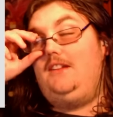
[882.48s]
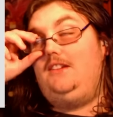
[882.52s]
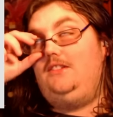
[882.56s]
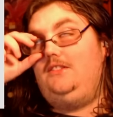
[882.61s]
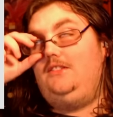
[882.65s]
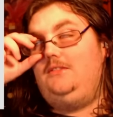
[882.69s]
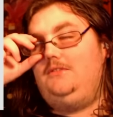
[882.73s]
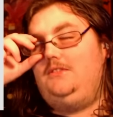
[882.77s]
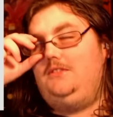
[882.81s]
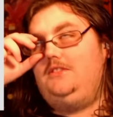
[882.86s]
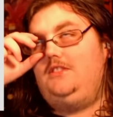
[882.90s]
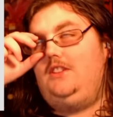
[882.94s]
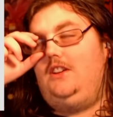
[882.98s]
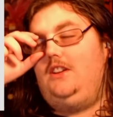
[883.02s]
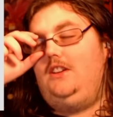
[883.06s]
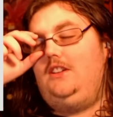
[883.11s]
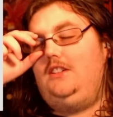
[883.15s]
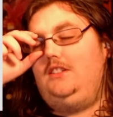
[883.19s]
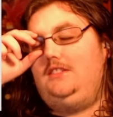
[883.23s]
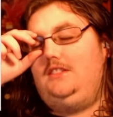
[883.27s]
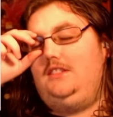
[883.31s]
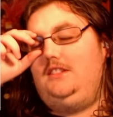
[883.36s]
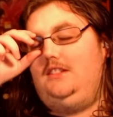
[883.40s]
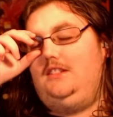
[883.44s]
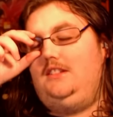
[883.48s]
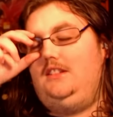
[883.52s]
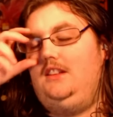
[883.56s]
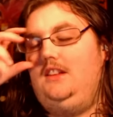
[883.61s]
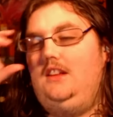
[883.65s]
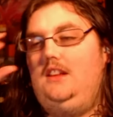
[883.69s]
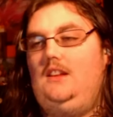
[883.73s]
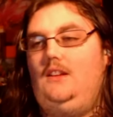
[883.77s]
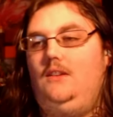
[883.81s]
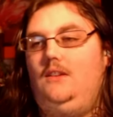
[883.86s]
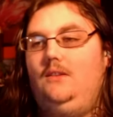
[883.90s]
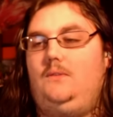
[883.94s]
metal songs and
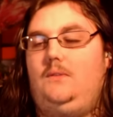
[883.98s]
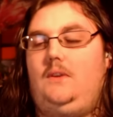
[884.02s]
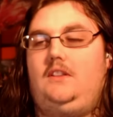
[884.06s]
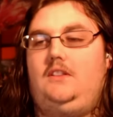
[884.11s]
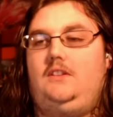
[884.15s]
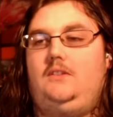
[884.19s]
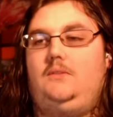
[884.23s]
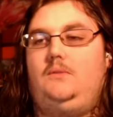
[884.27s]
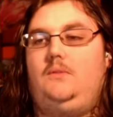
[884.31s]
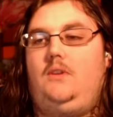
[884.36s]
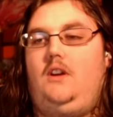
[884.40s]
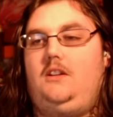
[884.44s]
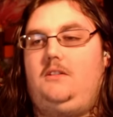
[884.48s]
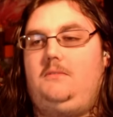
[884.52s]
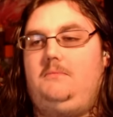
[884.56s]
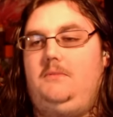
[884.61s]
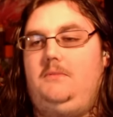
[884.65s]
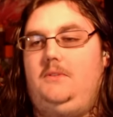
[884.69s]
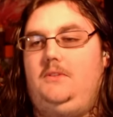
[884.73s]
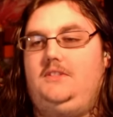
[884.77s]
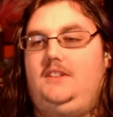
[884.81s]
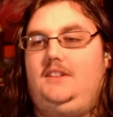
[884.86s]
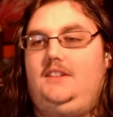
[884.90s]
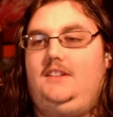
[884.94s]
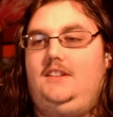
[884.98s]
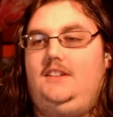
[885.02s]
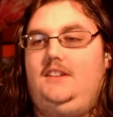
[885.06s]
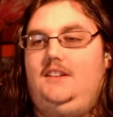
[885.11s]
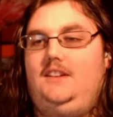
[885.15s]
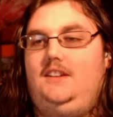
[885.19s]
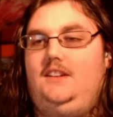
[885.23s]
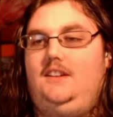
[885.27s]
regular rock music,